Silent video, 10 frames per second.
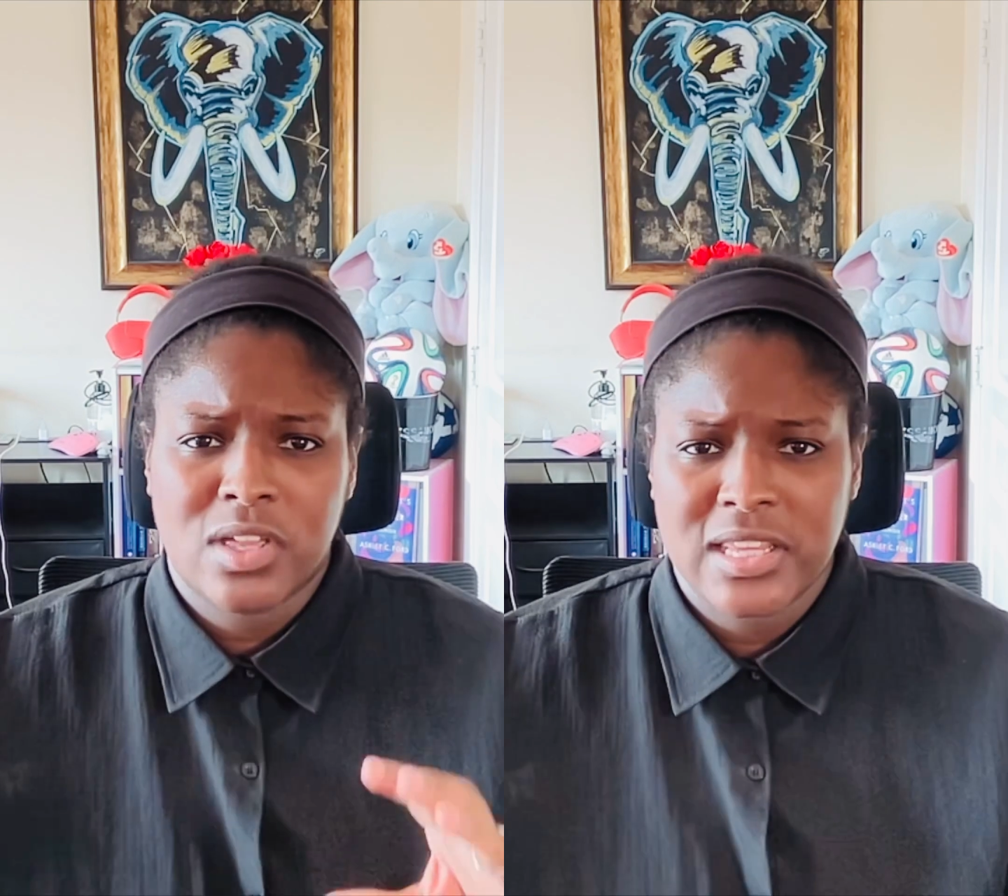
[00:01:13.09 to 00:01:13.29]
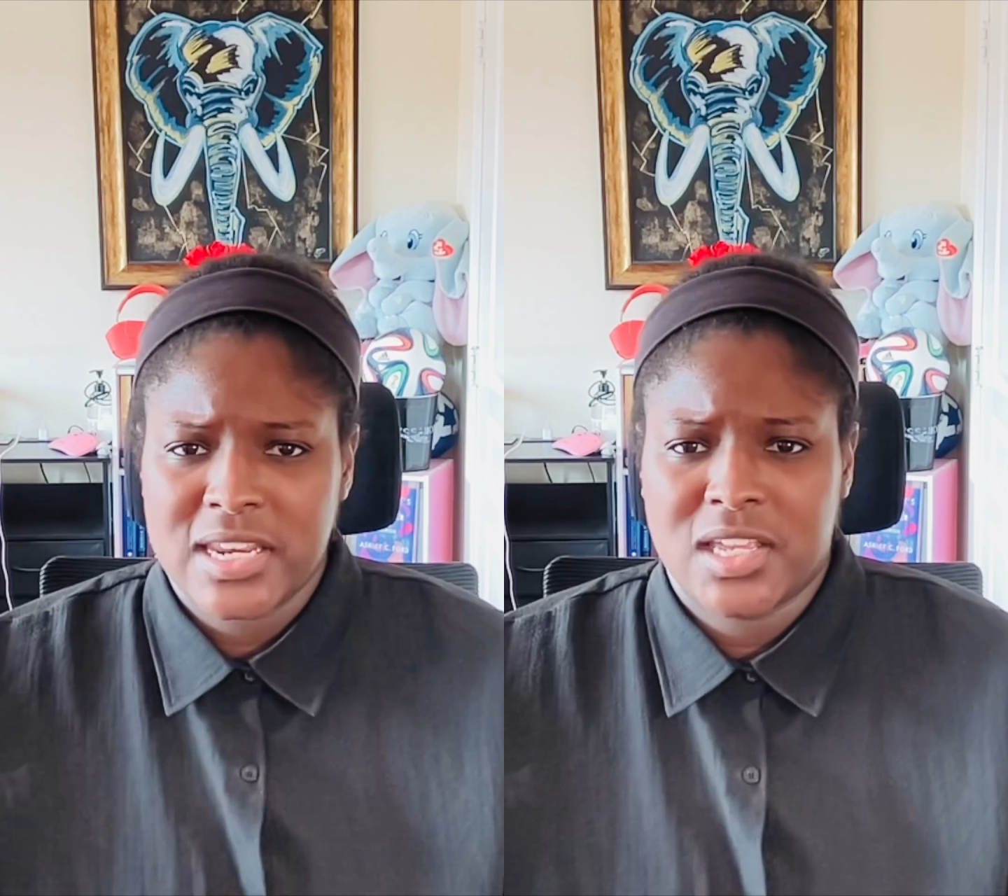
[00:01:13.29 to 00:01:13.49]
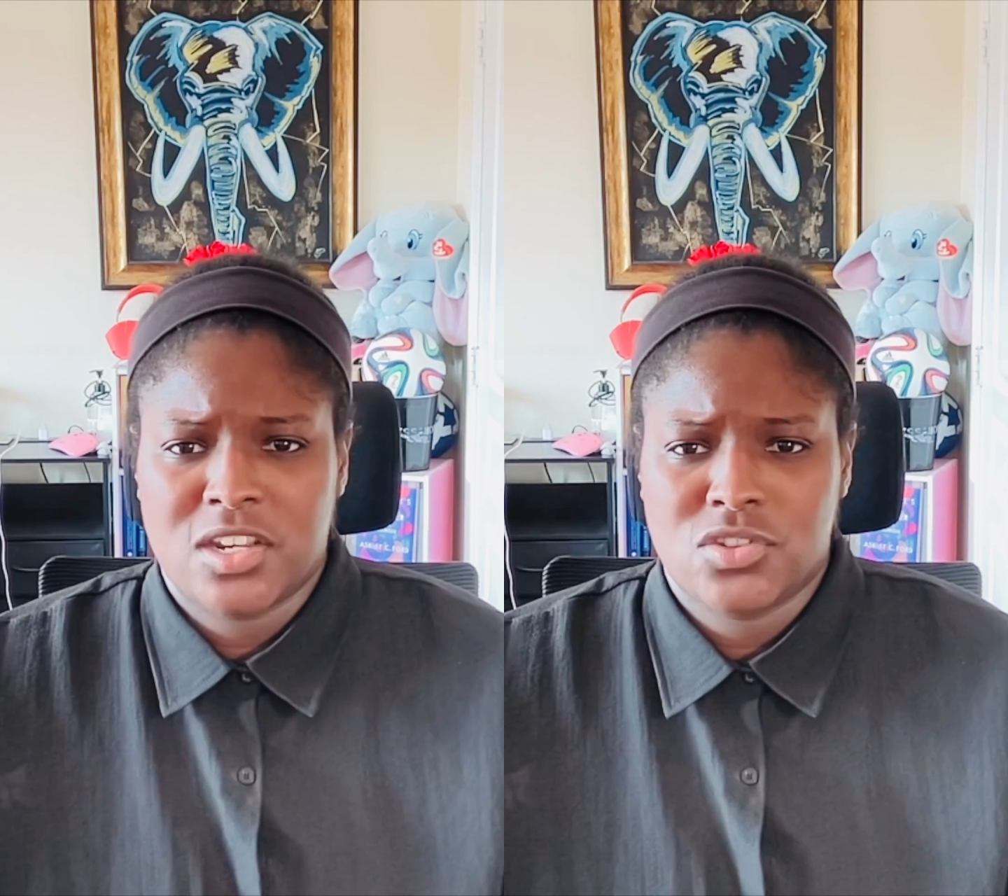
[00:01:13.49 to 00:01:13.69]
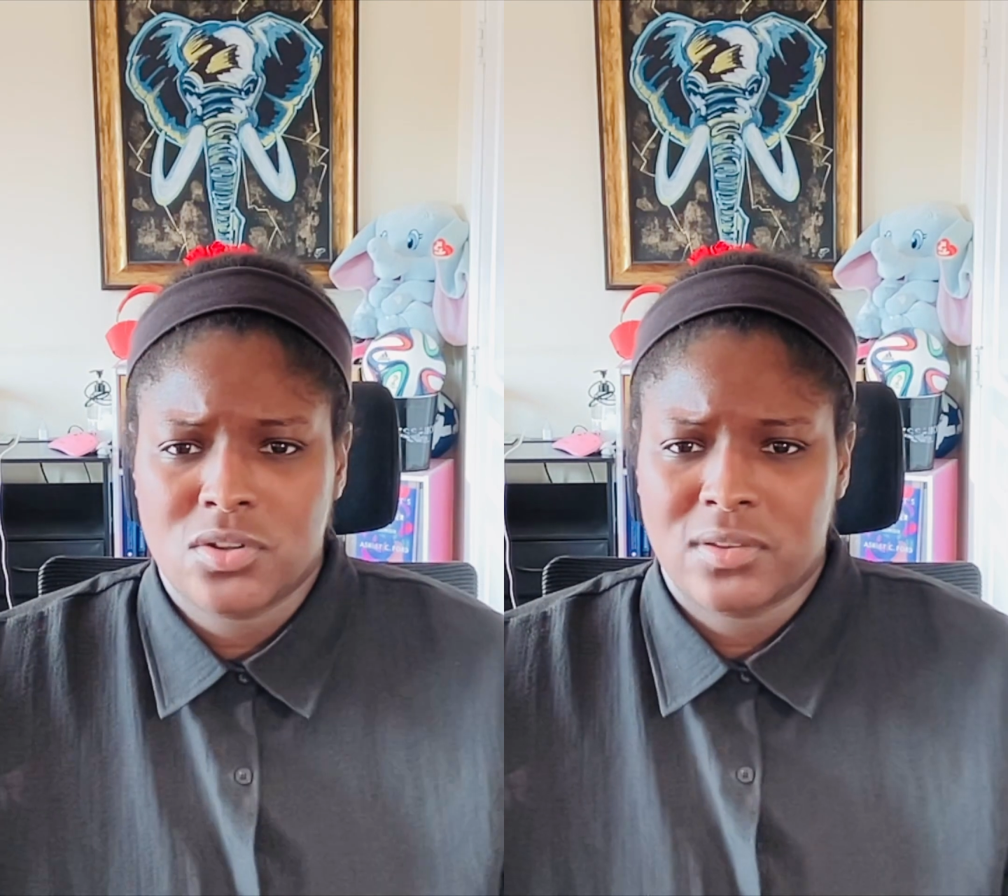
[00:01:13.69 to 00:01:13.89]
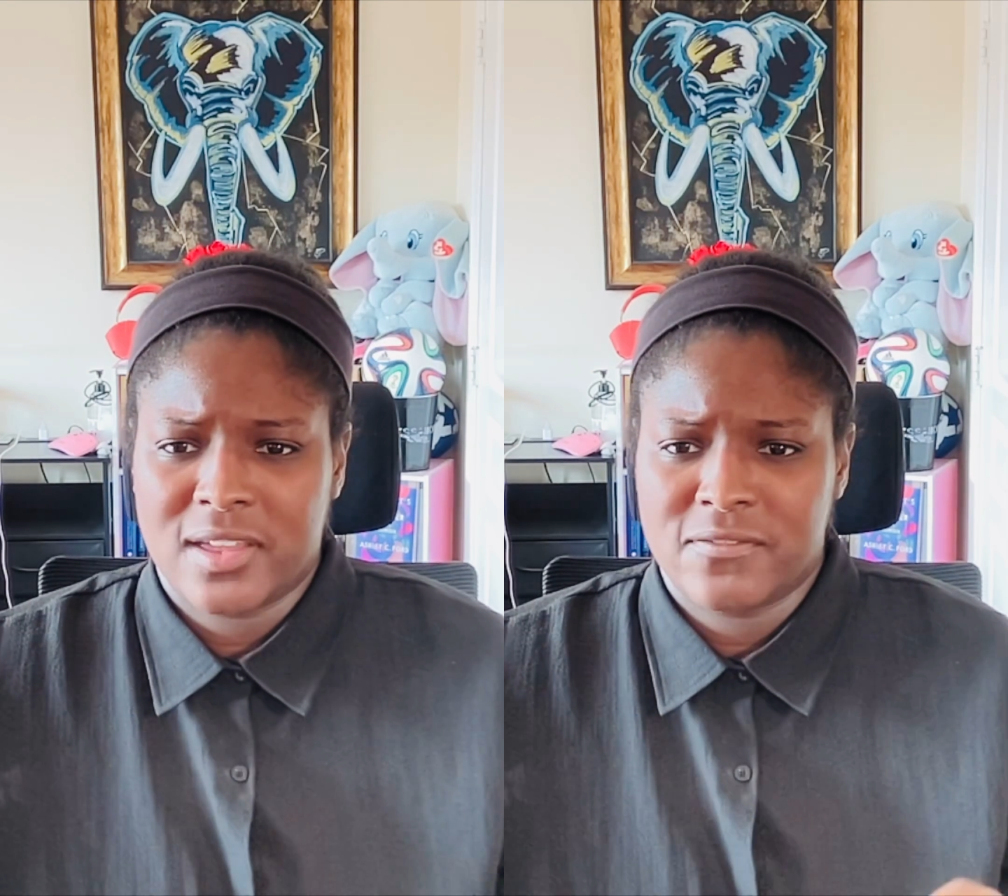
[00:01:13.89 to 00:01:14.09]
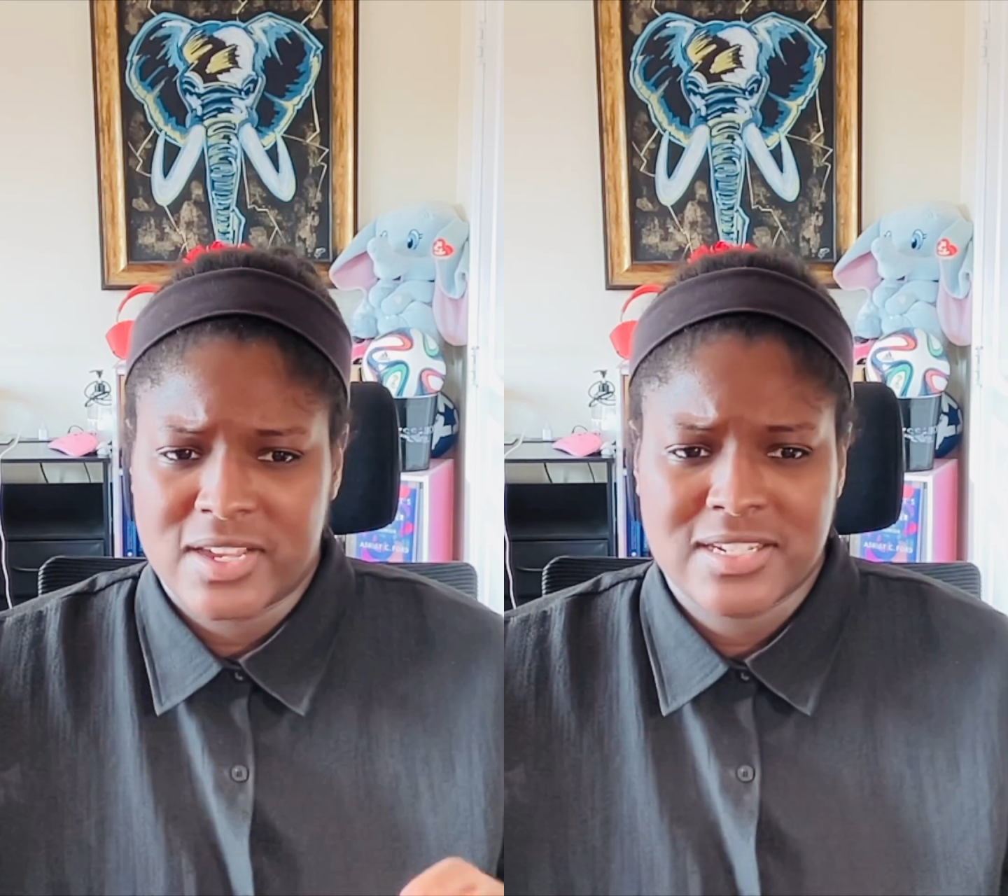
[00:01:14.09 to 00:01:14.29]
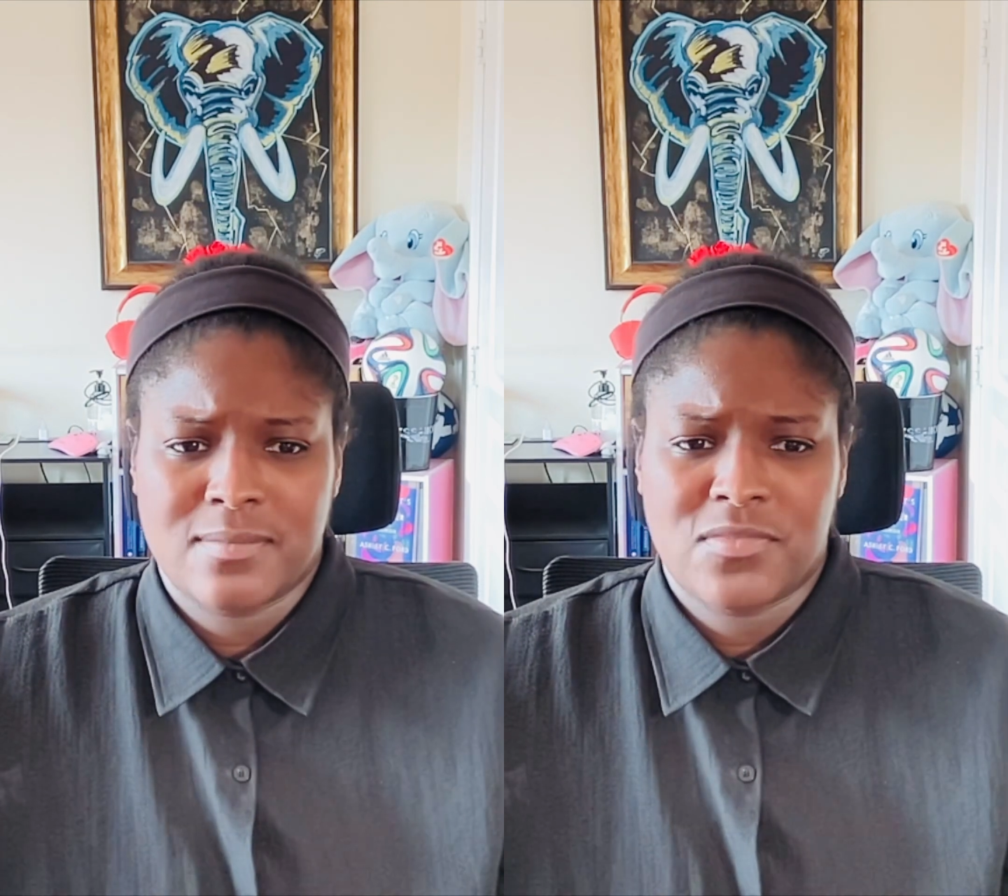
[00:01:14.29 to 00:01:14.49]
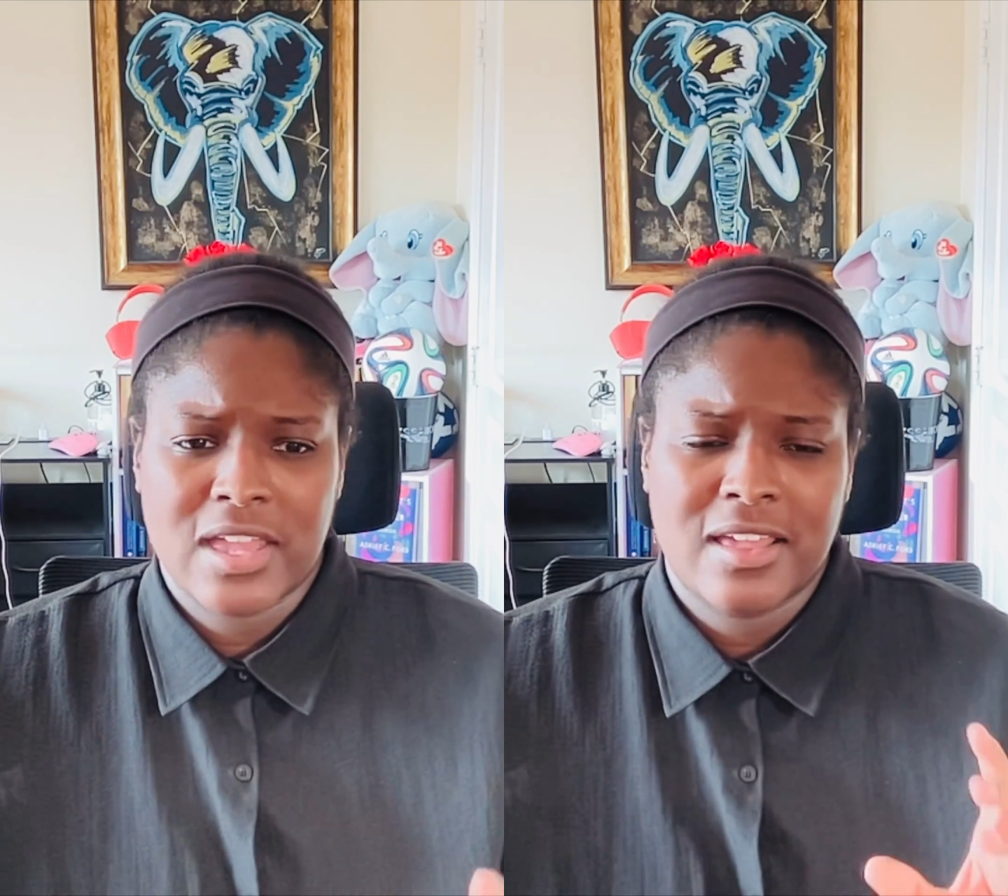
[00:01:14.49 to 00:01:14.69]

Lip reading: leaning into this whole like victim thing,